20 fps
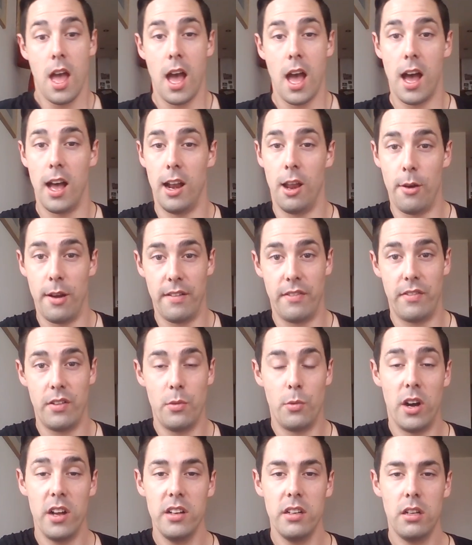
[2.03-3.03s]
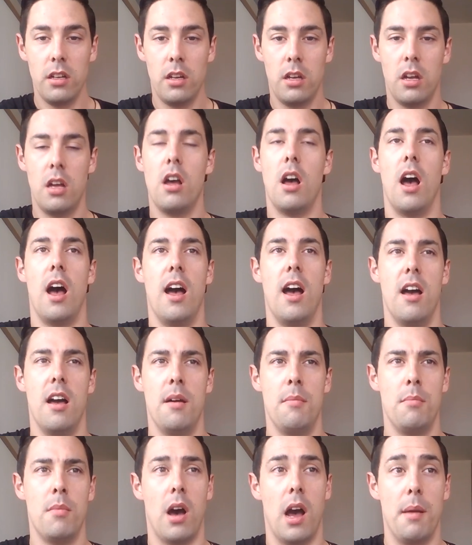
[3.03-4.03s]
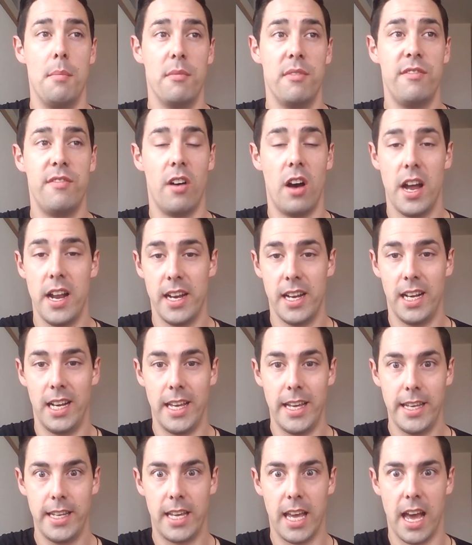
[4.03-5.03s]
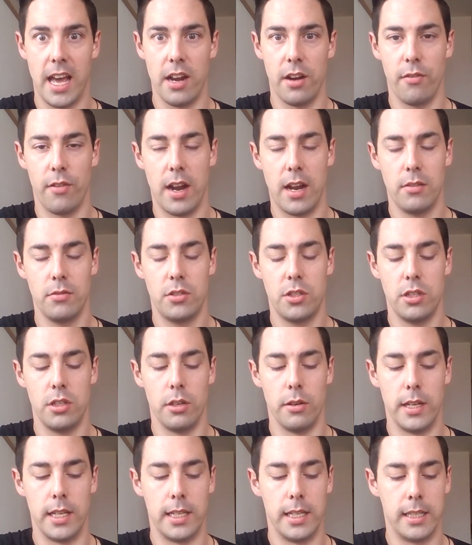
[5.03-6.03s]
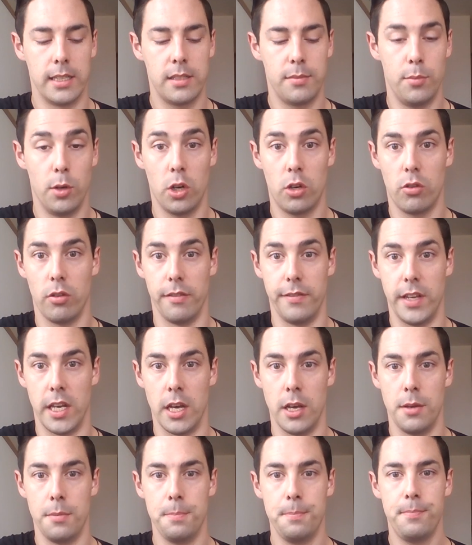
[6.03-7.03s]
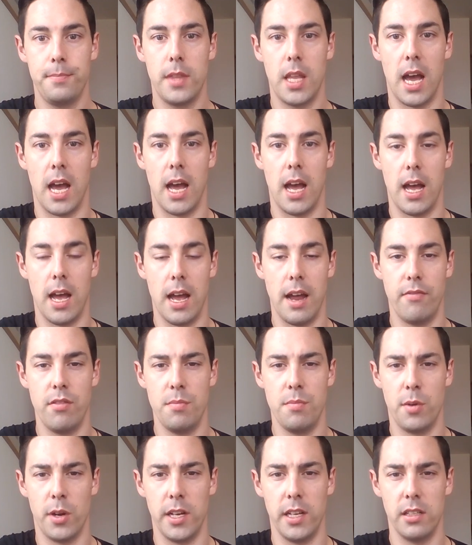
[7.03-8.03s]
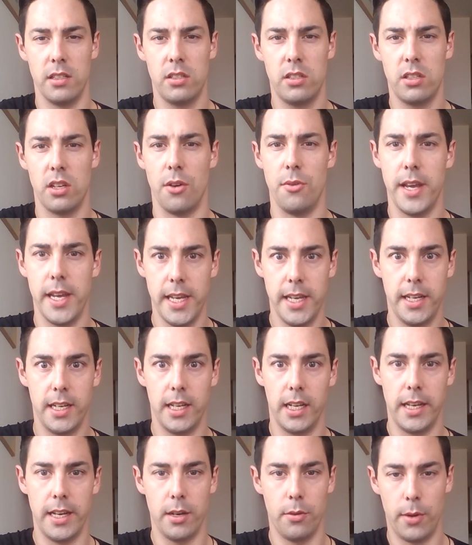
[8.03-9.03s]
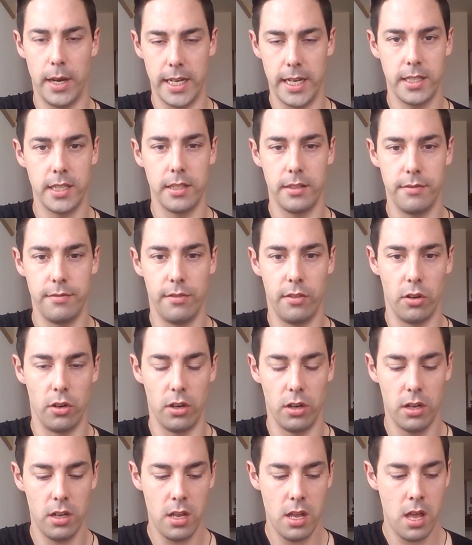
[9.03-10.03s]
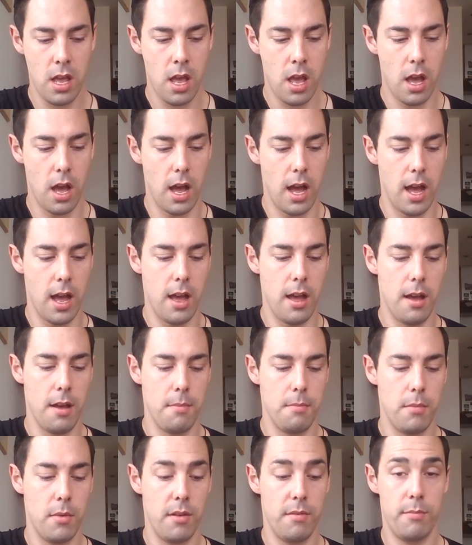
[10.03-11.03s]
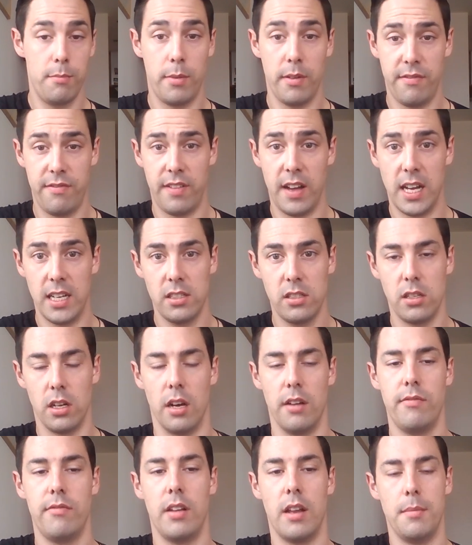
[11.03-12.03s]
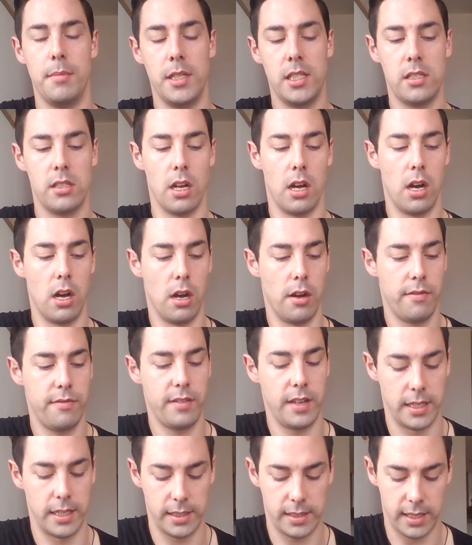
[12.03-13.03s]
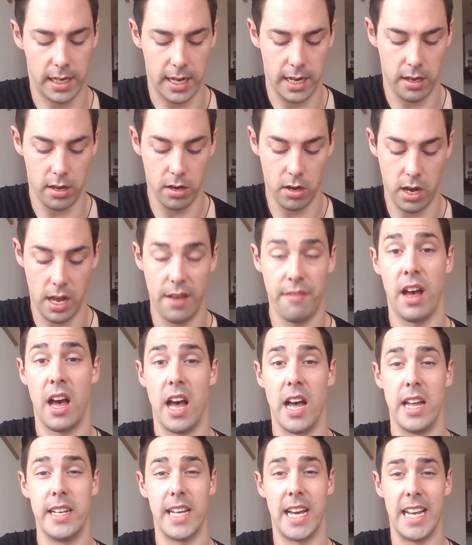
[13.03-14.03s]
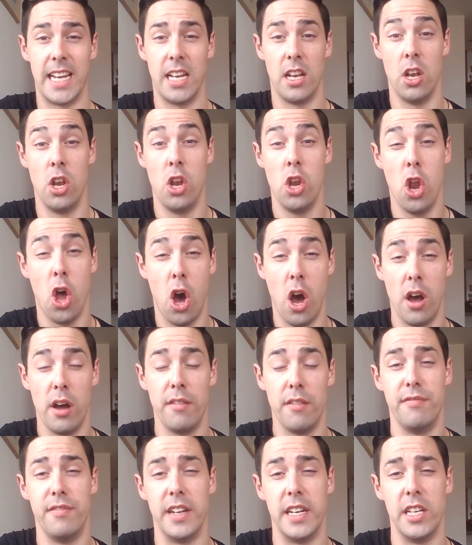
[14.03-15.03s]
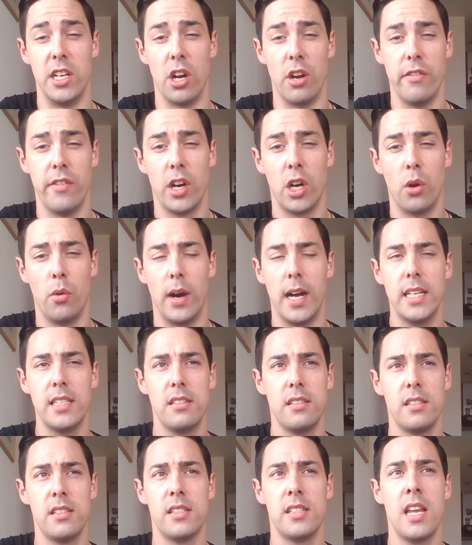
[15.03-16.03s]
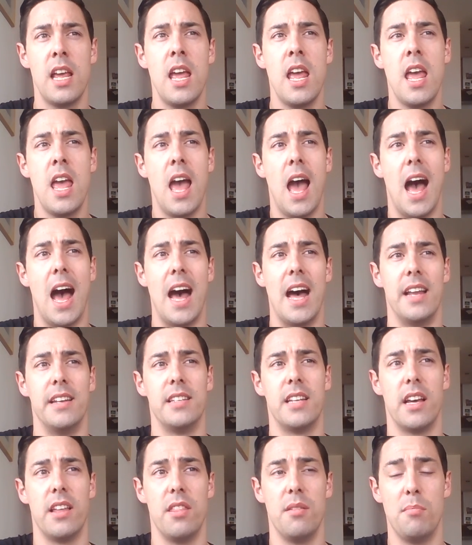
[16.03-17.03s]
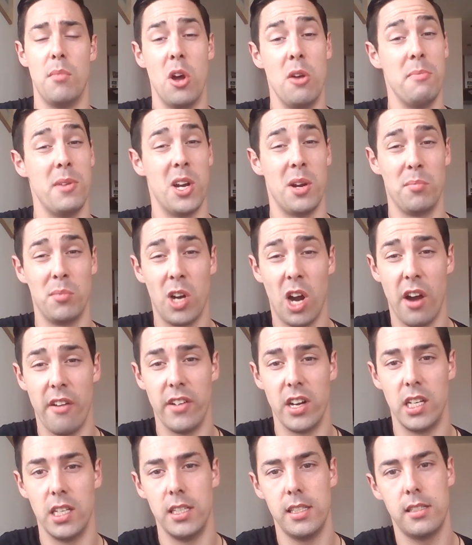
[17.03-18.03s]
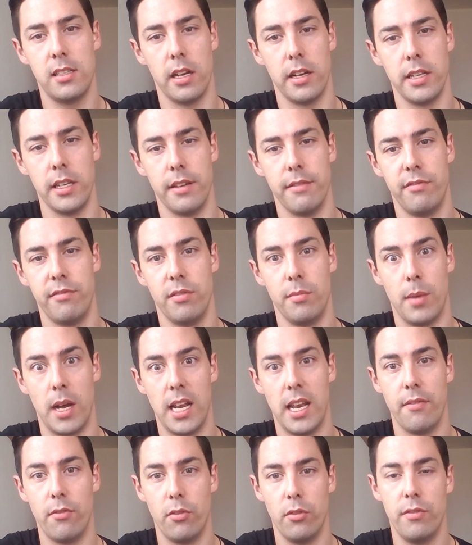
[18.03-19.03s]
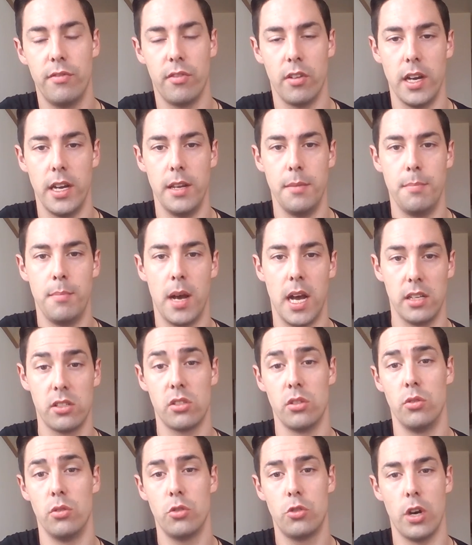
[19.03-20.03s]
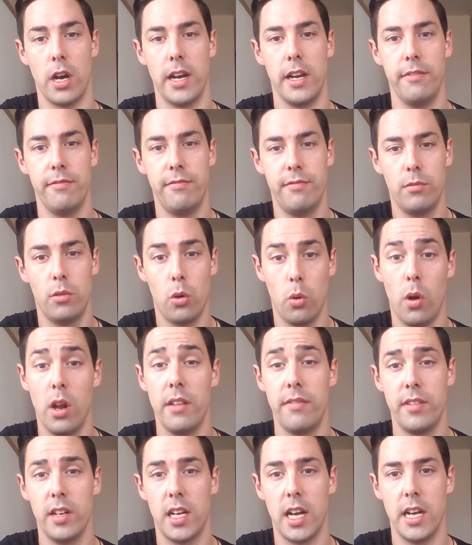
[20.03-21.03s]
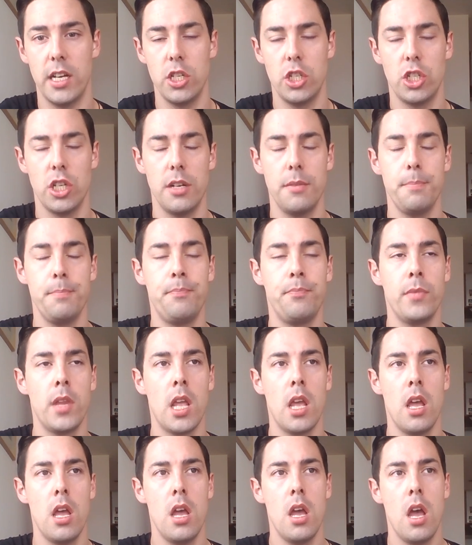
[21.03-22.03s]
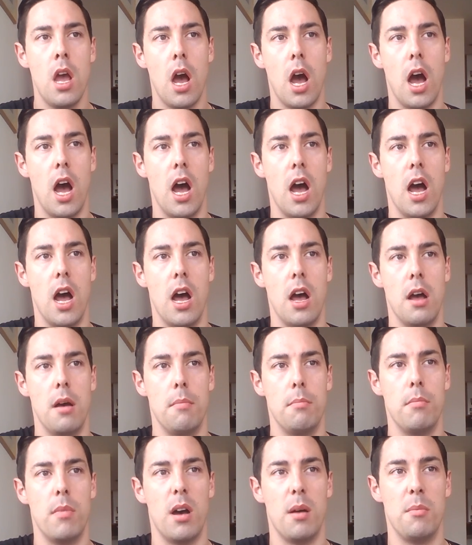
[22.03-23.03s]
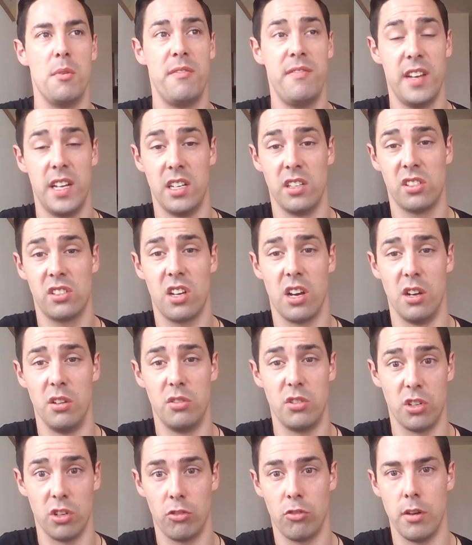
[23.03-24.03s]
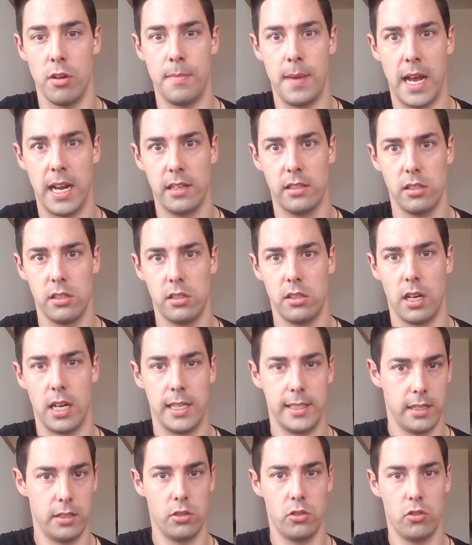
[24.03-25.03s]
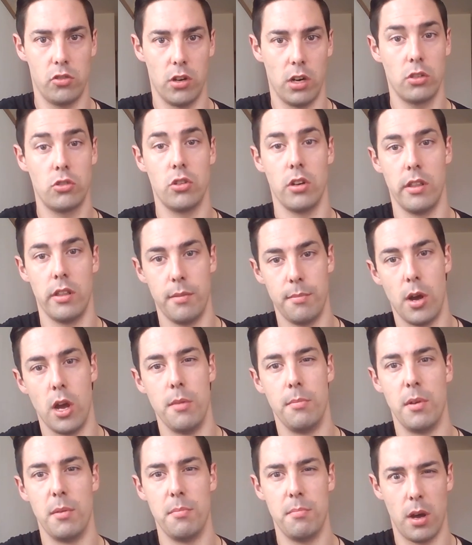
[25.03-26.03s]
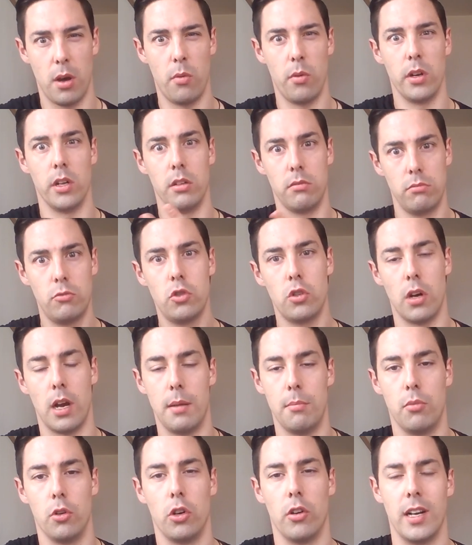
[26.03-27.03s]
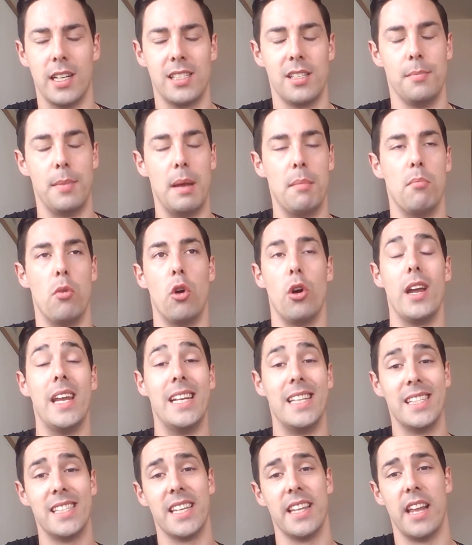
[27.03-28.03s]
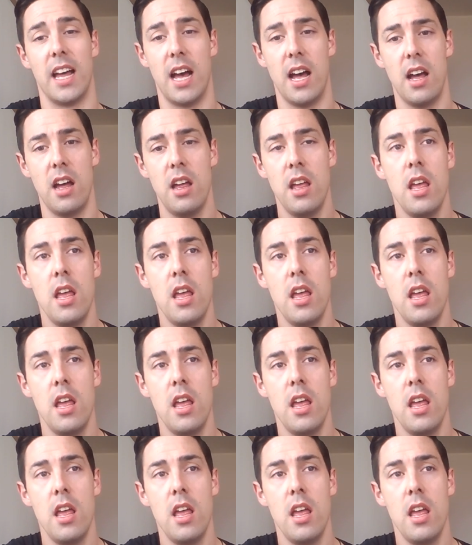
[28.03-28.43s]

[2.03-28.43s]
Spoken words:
Hello everyone. I'm finally getting around to doing this book review that everybody is so eagerly awaited for. But first off, let me start off in saying I've had a lot of video requests, and at the moment I'm currently studying for my level 3 personal training qualification. I'm a fitness coach and a group exercise instructor at the moment, but I want to try and progress a bit more into that.